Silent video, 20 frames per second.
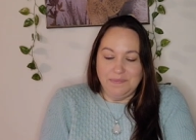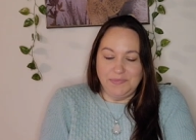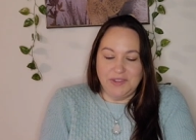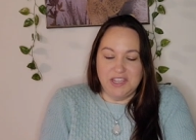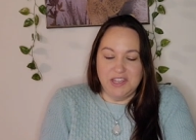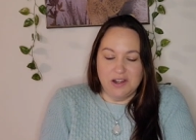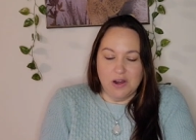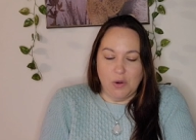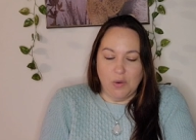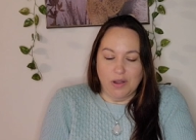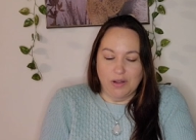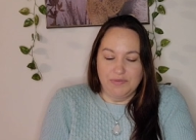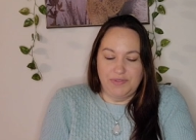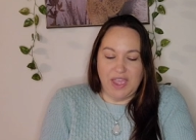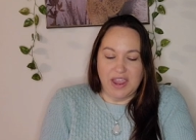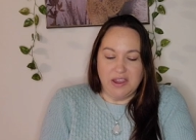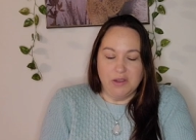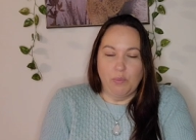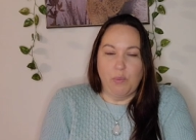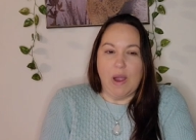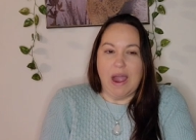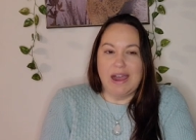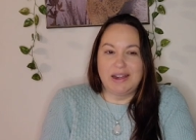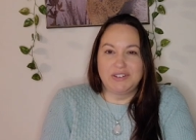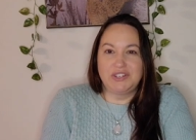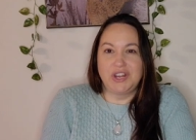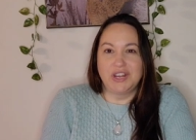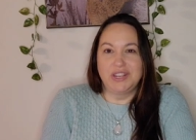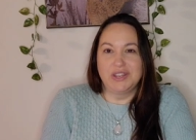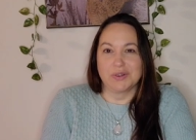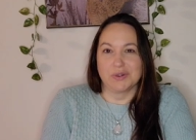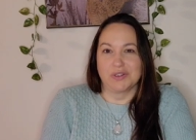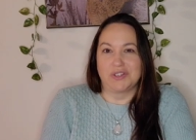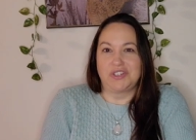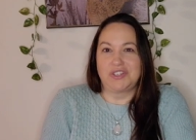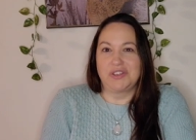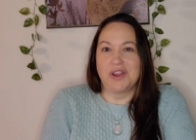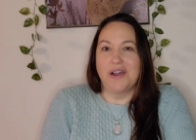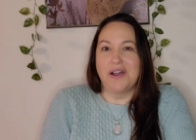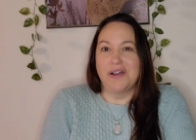You know, are they watching your
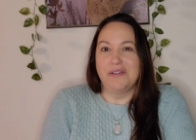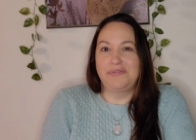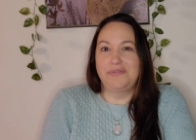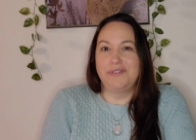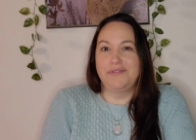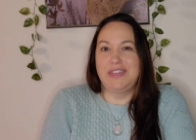stuff?